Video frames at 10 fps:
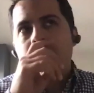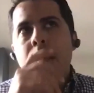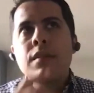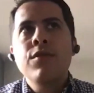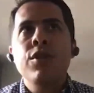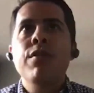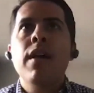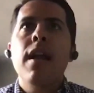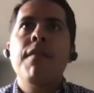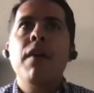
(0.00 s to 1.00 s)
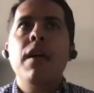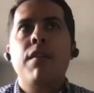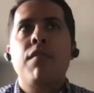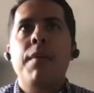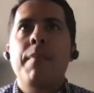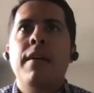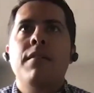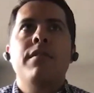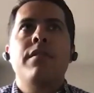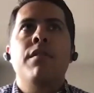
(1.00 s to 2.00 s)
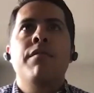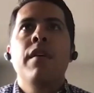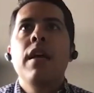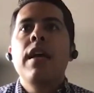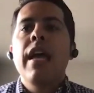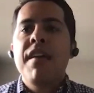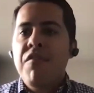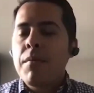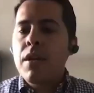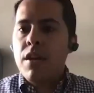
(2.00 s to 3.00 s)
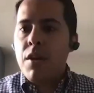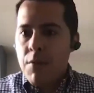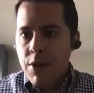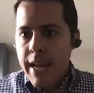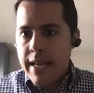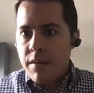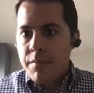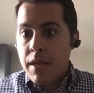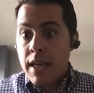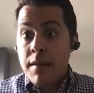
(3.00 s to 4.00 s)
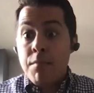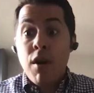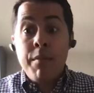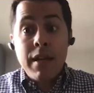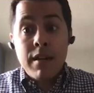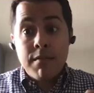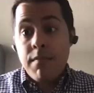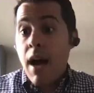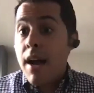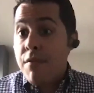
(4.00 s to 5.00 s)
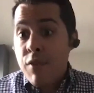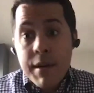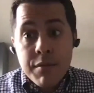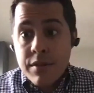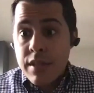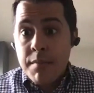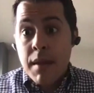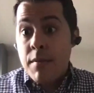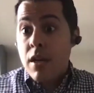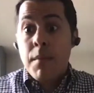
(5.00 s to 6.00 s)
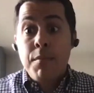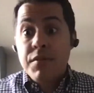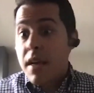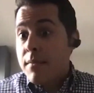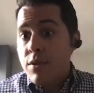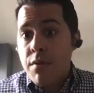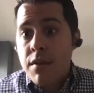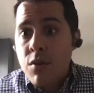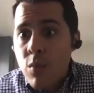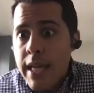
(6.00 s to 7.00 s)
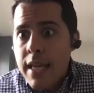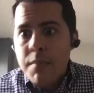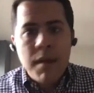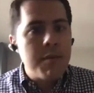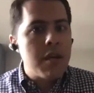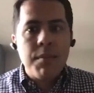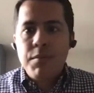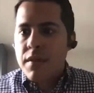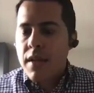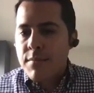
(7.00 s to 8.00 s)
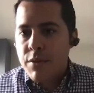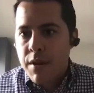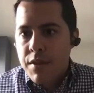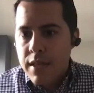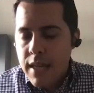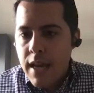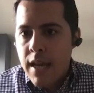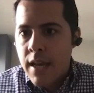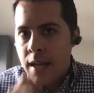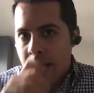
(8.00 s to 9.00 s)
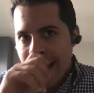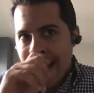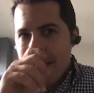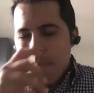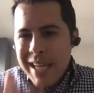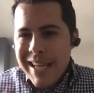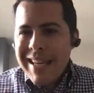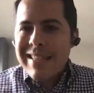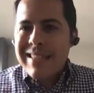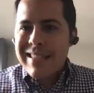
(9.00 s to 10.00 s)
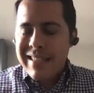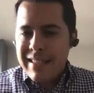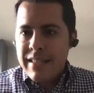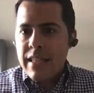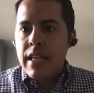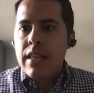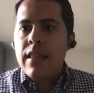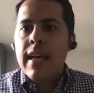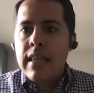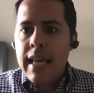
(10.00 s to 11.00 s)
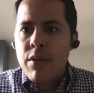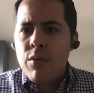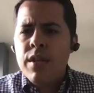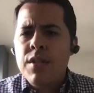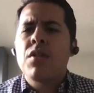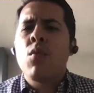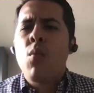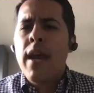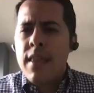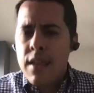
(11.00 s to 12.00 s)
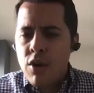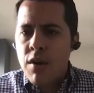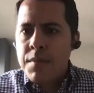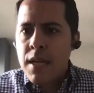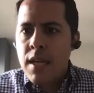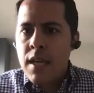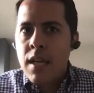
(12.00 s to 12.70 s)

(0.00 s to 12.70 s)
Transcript: So you got to find that right balance of, if I'm going to communicate something and probably at a high frequency, maybe a couple times throughout the week, maybe a couple times throughout the day, being consistent in that language and the way that you're updating